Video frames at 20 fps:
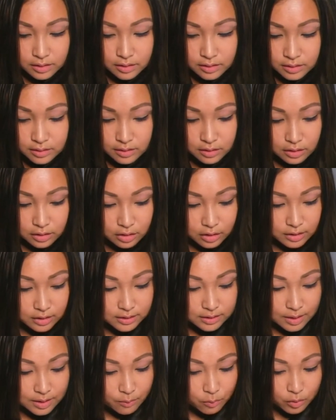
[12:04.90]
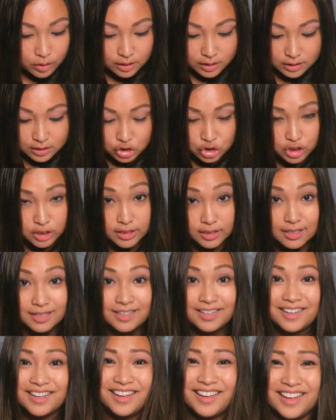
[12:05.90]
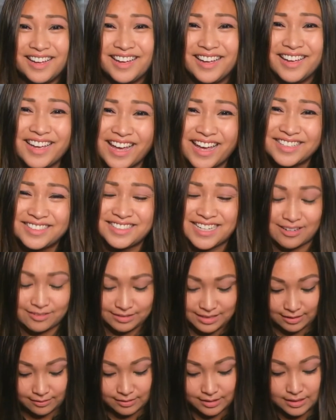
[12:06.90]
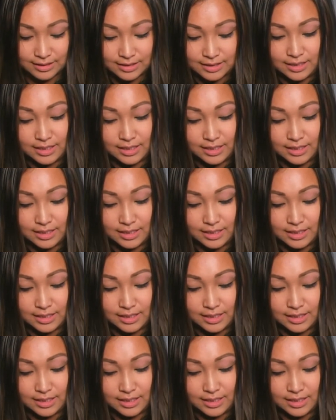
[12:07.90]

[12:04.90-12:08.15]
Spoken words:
look somewhat legit at Downtown Disney.